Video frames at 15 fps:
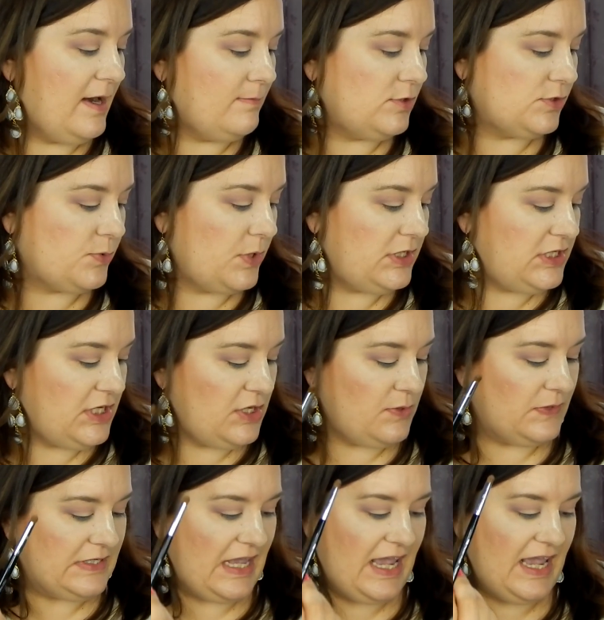Then I'm just going to
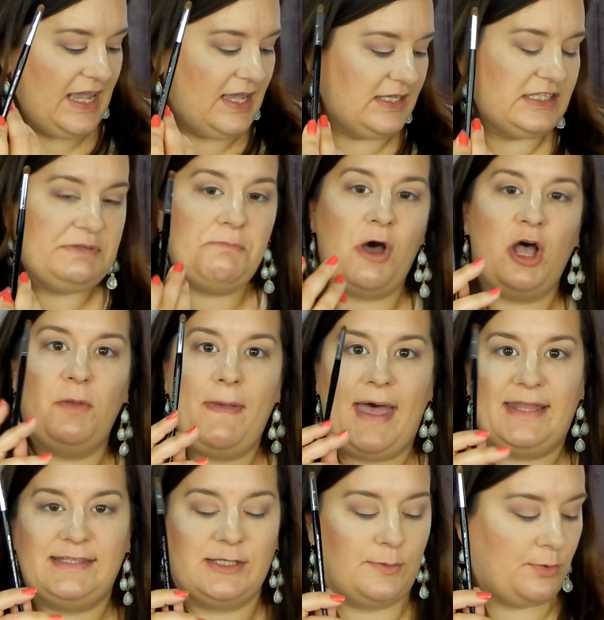use a small
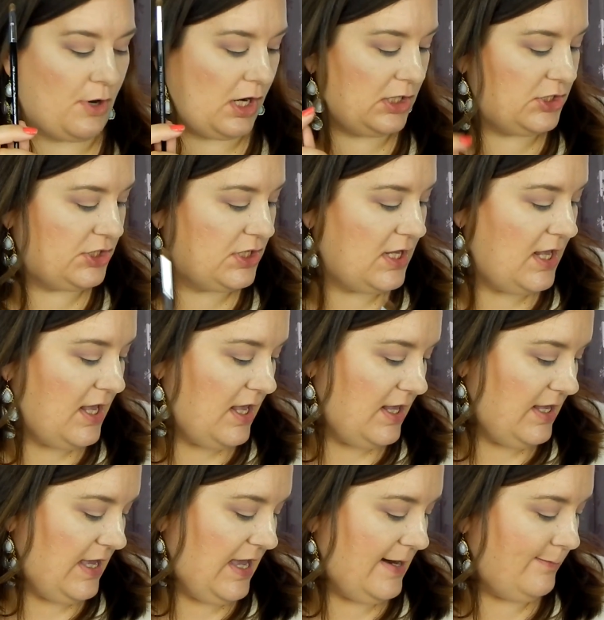pencil brush,
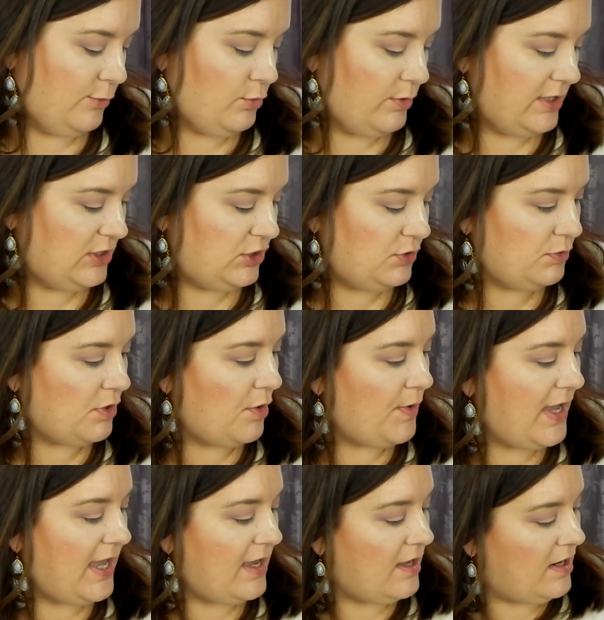and I'm going to
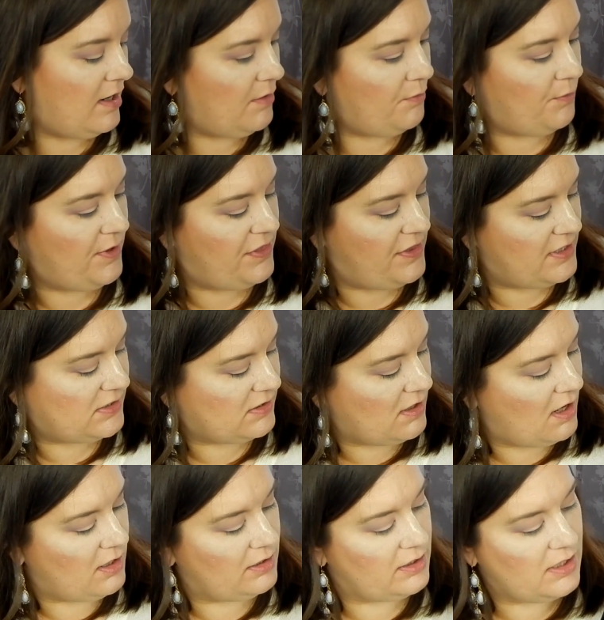go in with this
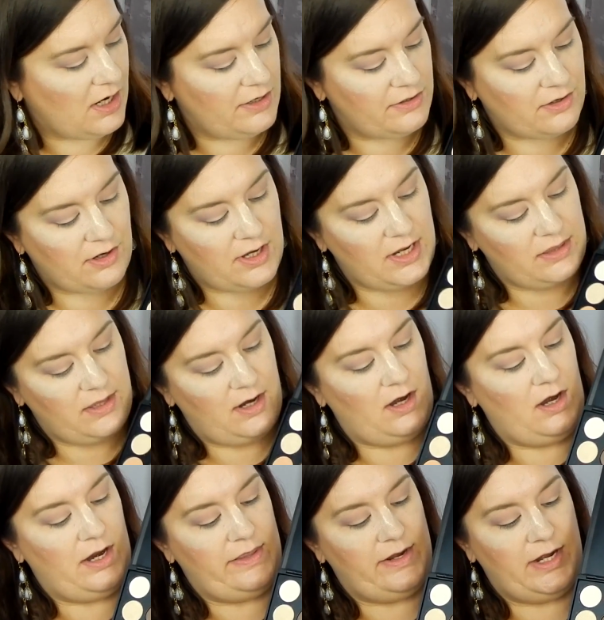color underneath
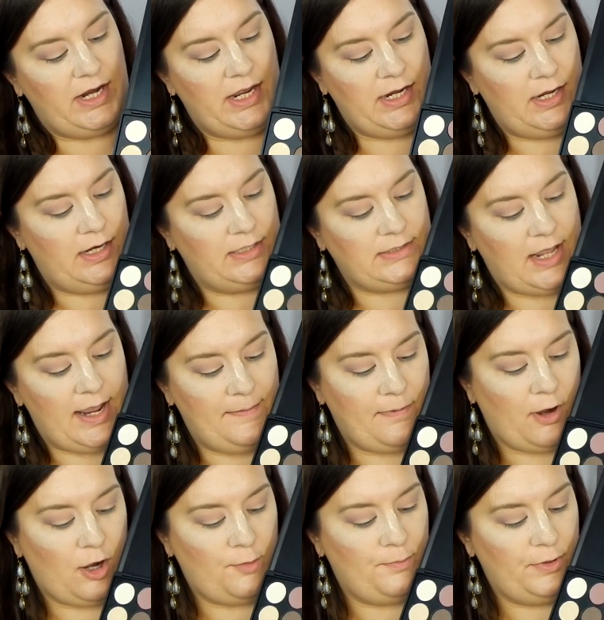here, and it is a
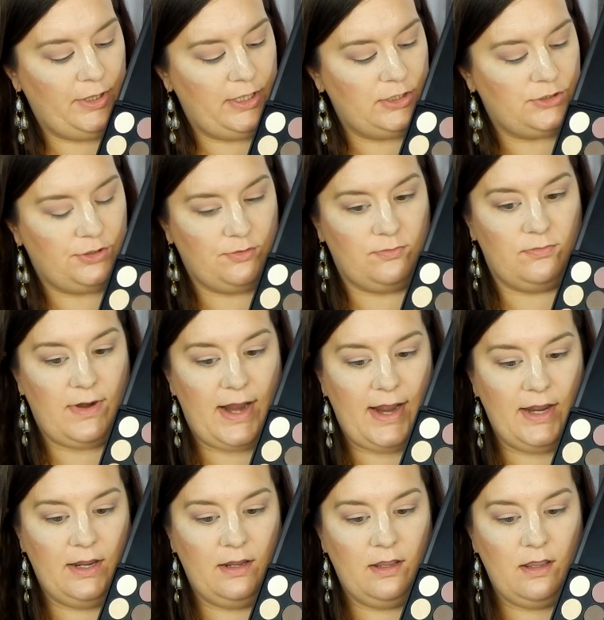purplish
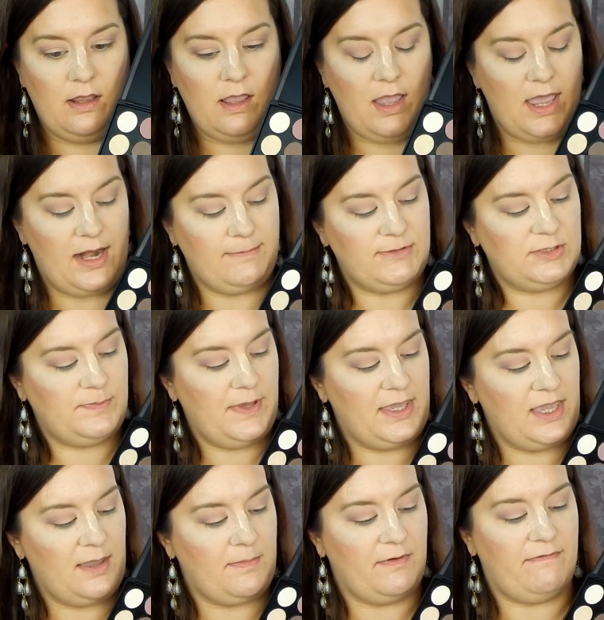gray. And I'm just
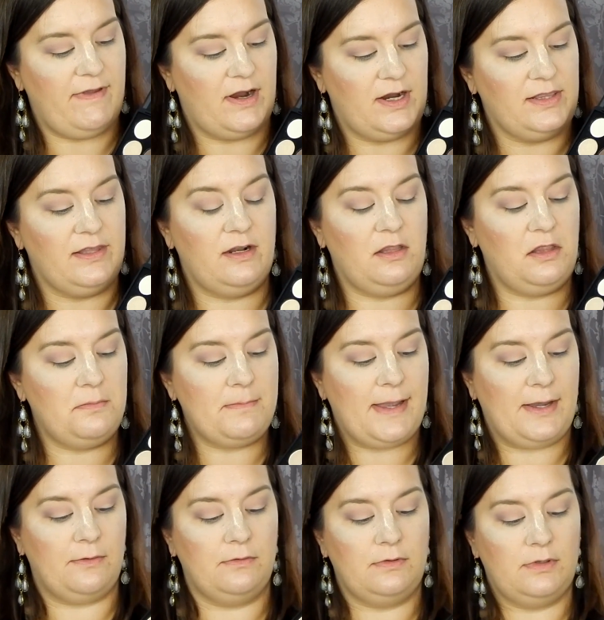picking up a very little
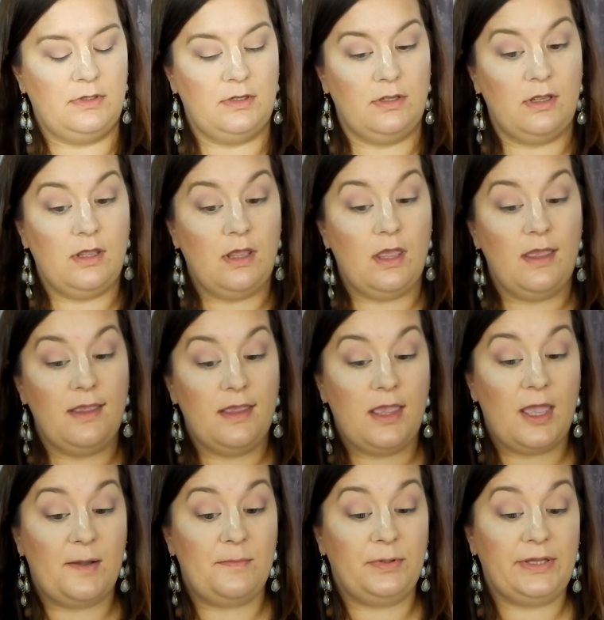amount
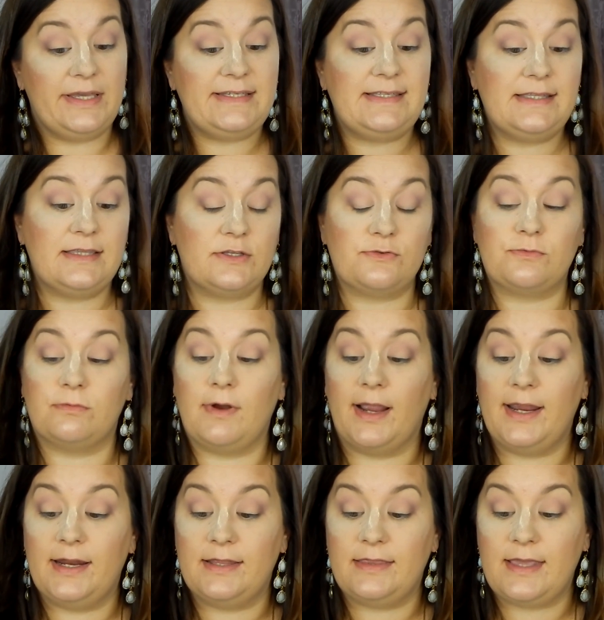and placing this
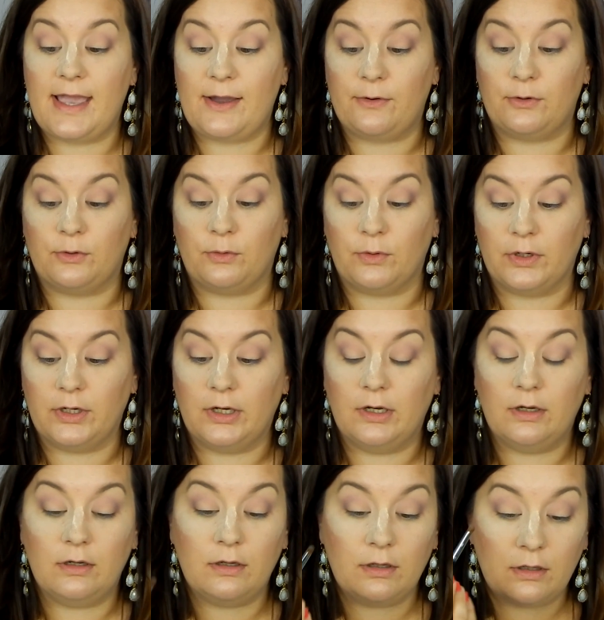right in the outer
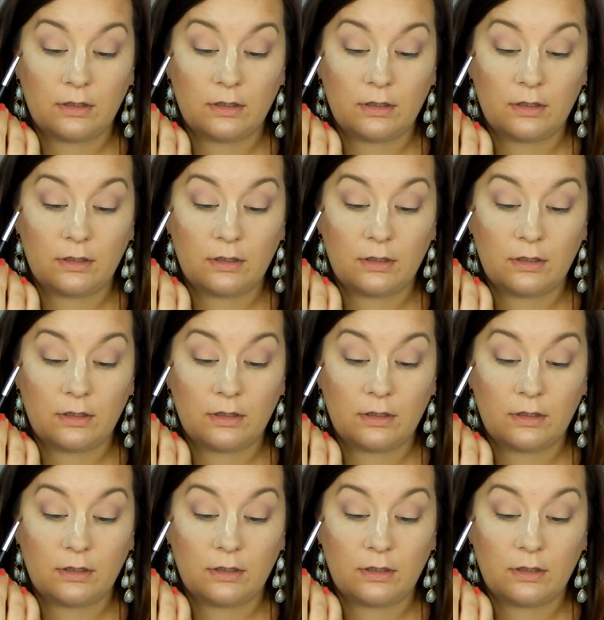corner.